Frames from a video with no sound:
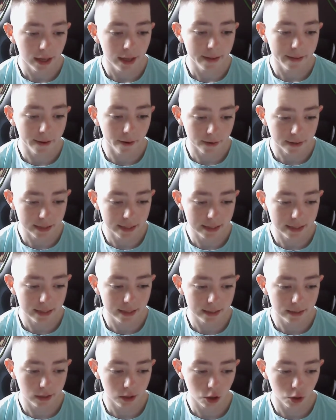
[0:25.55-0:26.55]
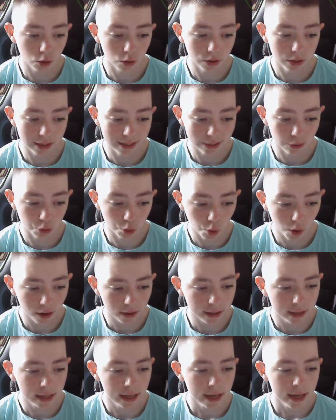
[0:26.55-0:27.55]
they are keen to secure the deal
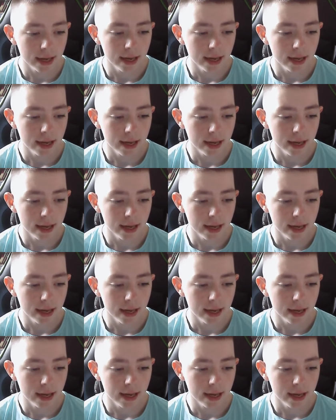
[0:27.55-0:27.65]
quickly.